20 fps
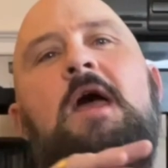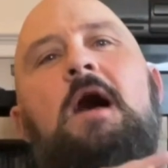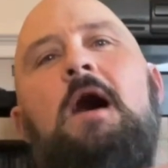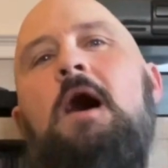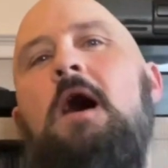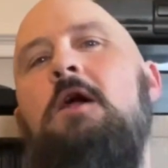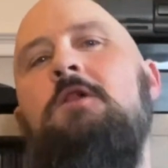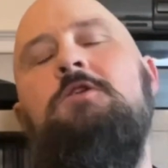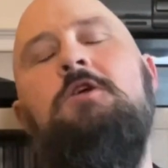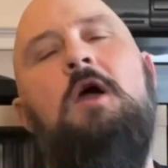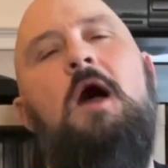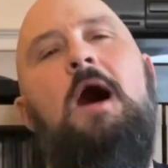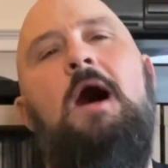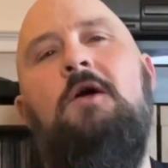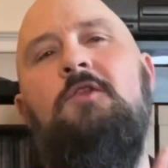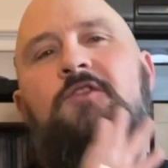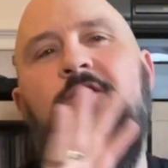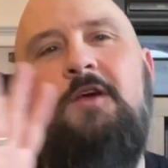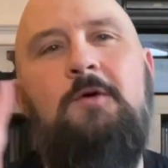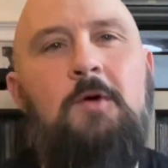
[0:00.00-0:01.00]

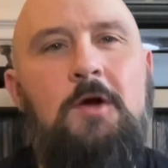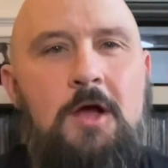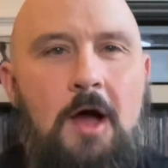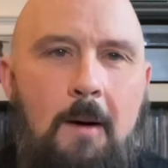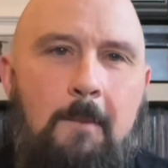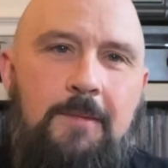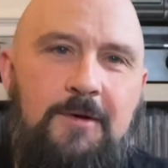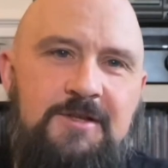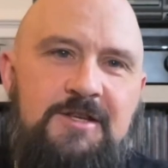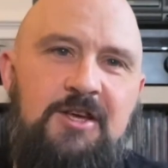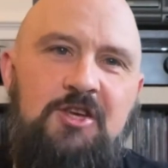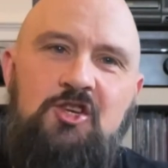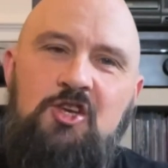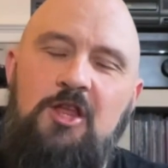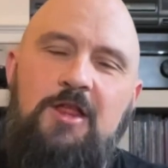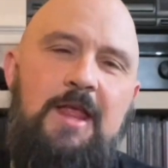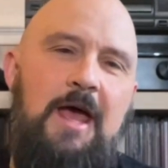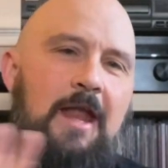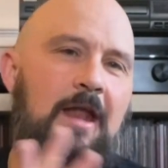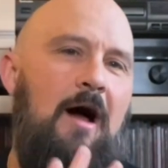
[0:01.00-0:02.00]
I'll do a
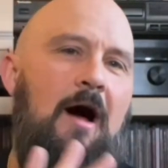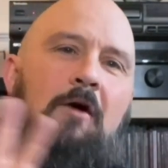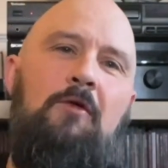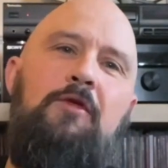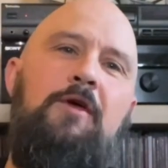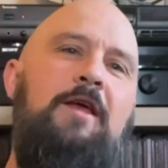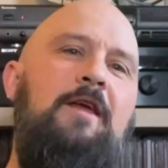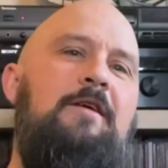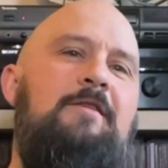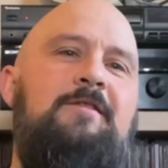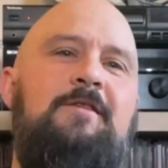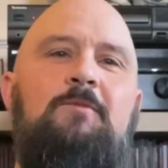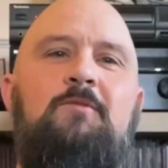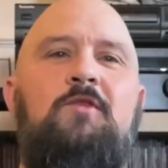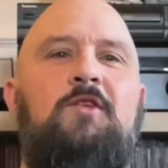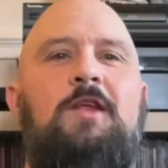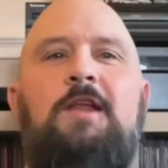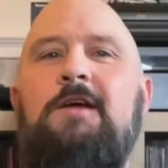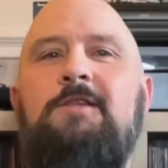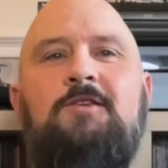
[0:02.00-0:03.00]
competition then. I'll think of
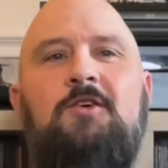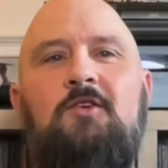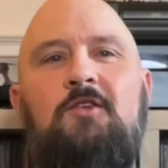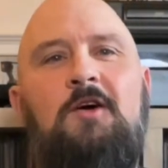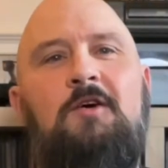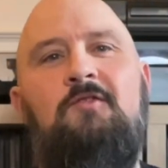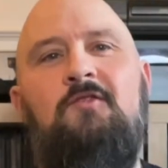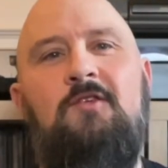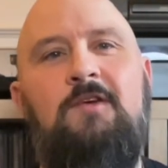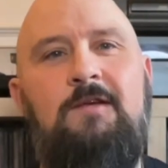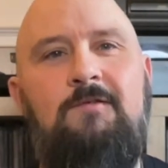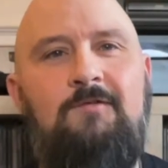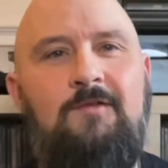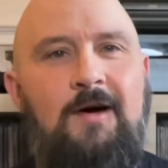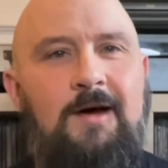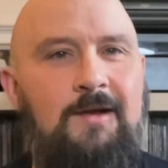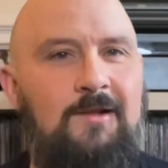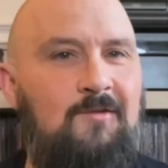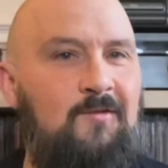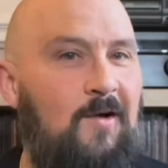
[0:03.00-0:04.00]
something, I don't know, fucking
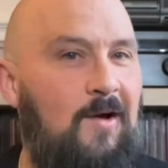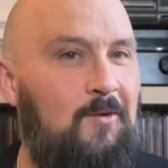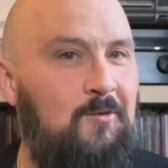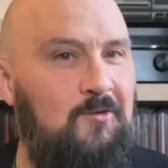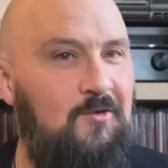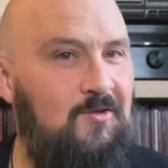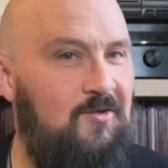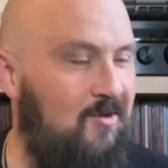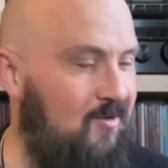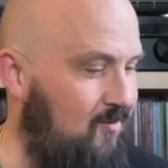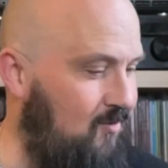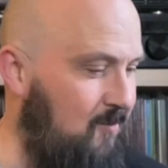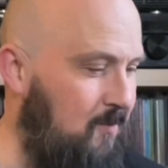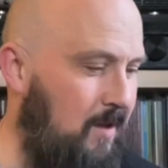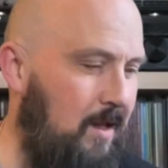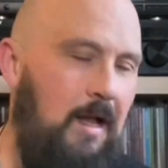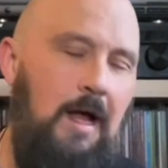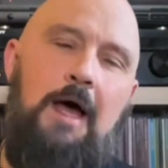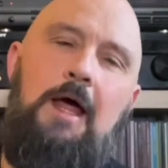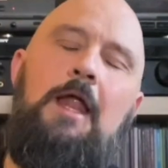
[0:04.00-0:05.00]
vinyl vouchers or
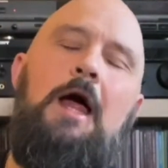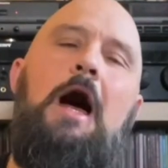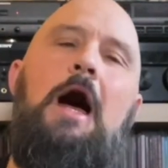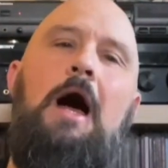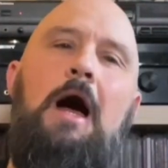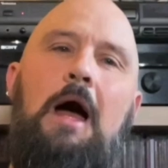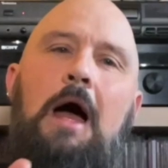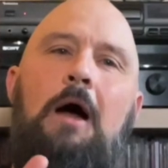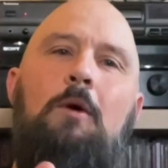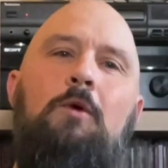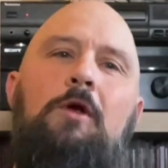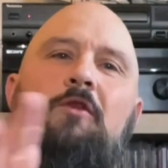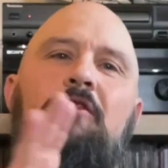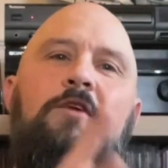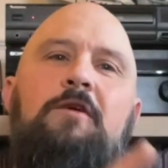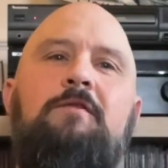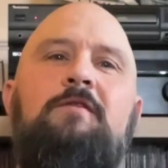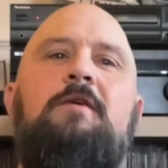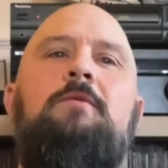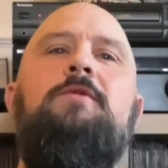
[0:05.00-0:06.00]
something like that. I will
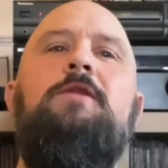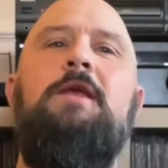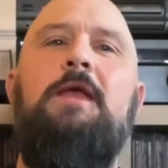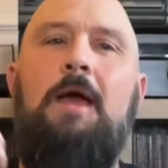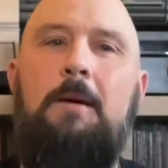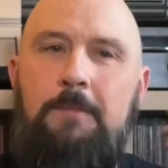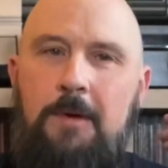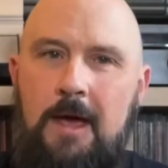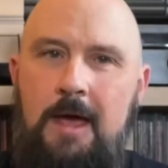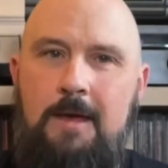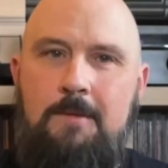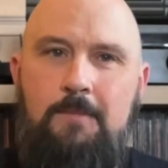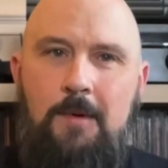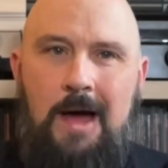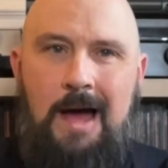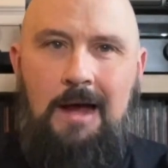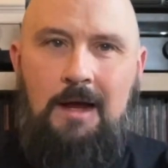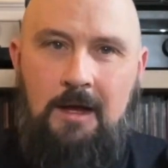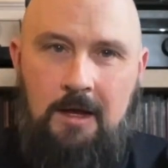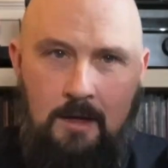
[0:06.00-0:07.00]
do something to pay
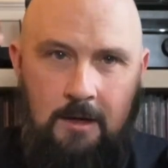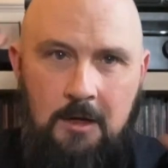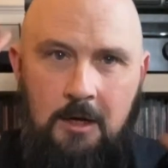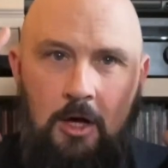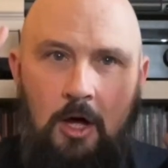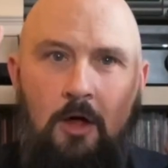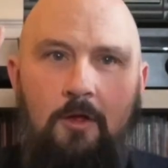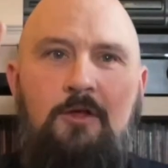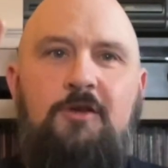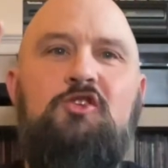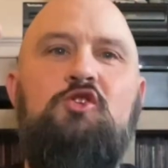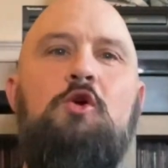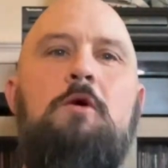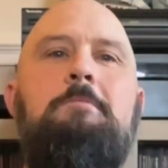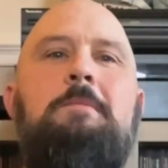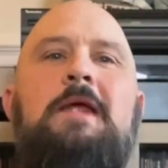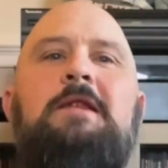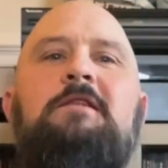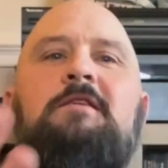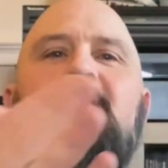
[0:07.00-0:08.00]
back the
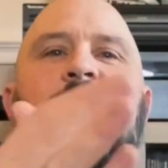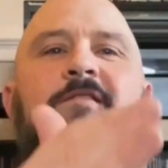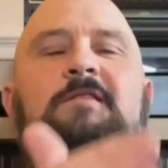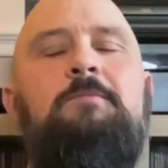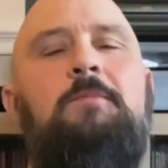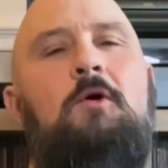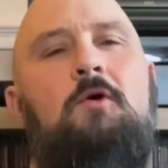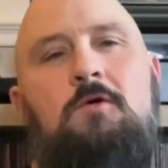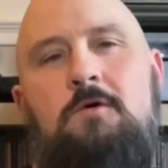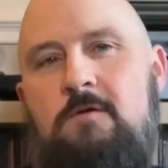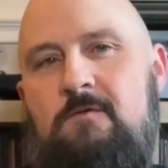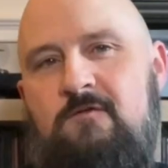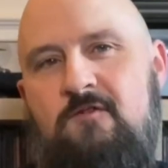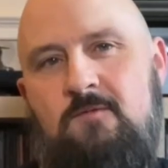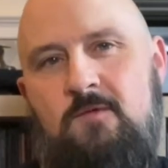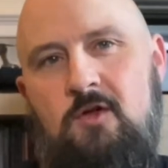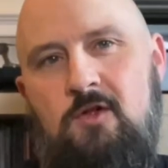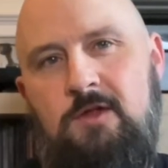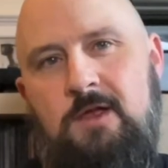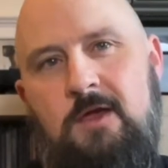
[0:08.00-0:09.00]
tremendous support
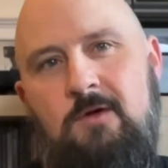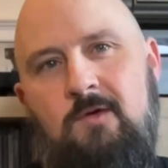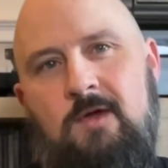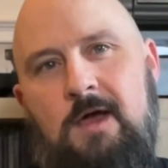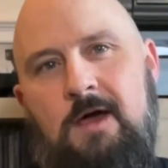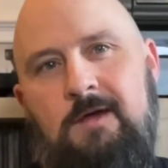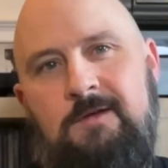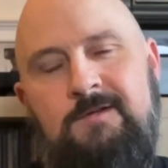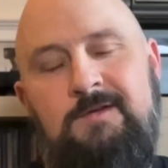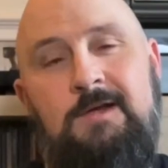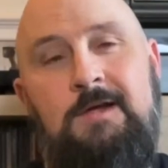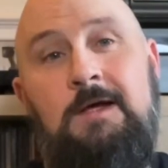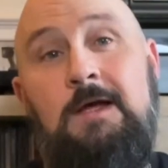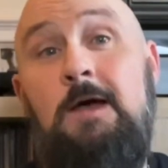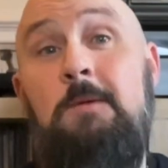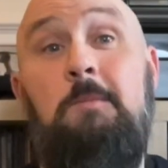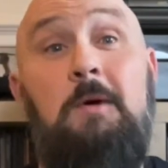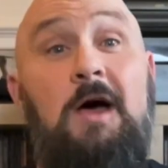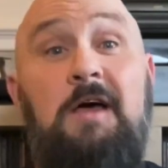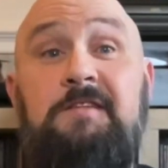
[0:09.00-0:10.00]
from all you guys.
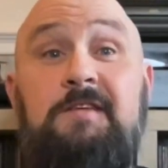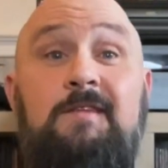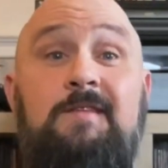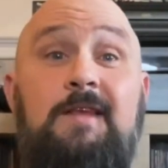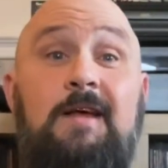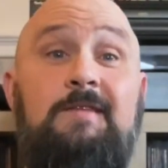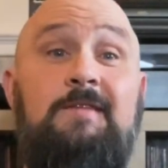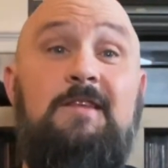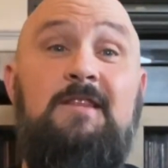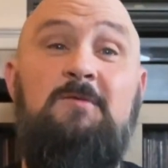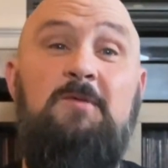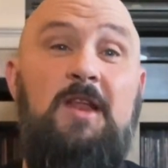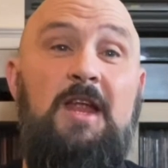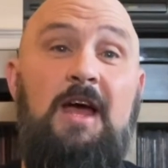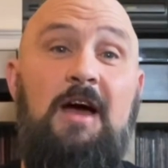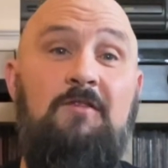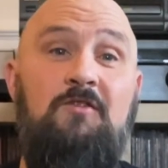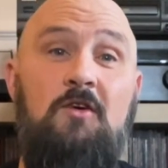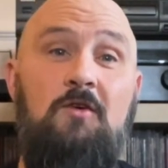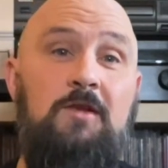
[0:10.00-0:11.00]
But as it stands at the
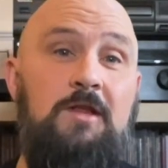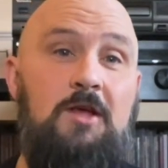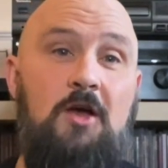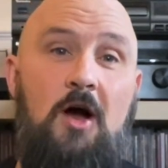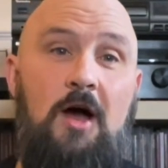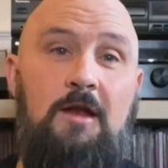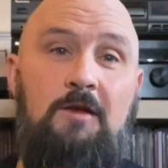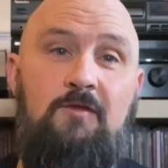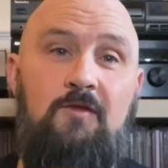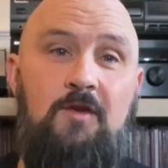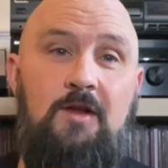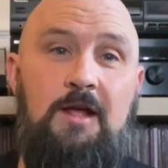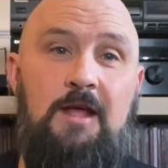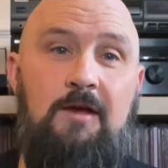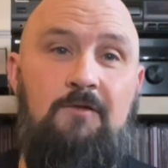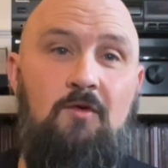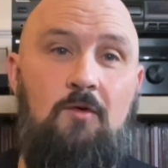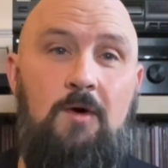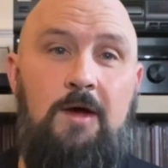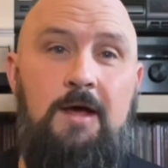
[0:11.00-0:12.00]
minute, I've not really got anything to
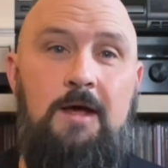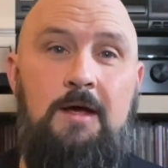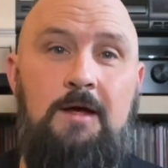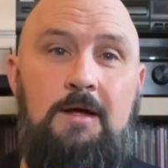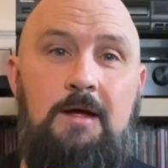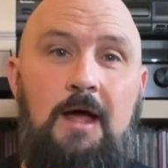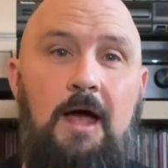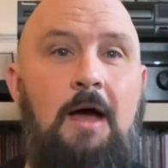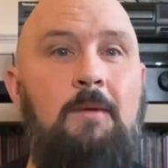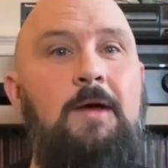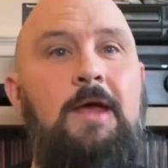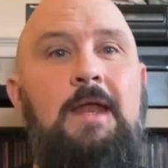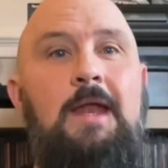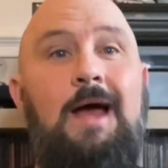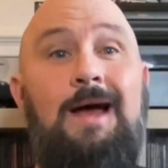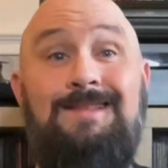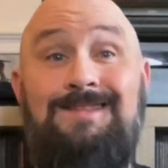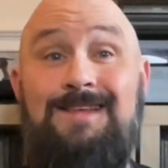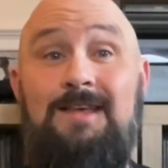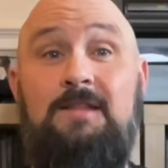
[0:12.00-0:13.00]
give away. I mean,
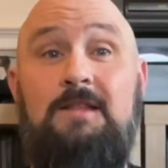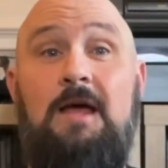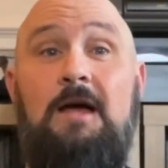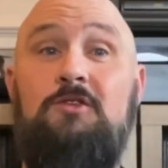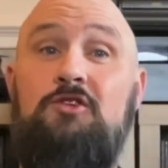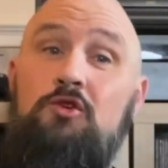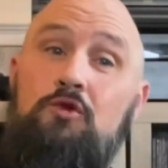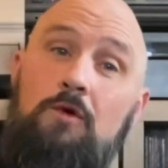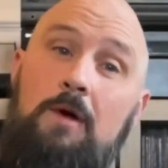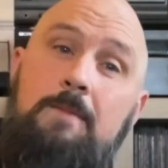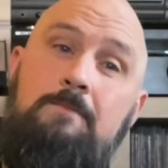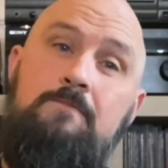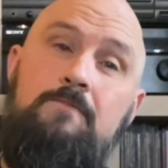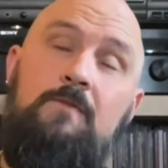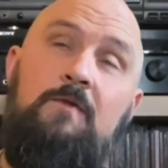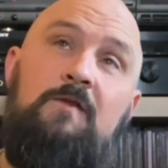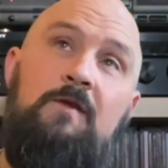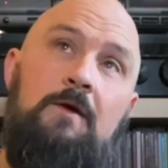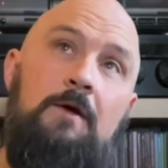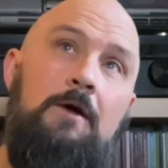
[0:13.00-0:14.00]
I trimmed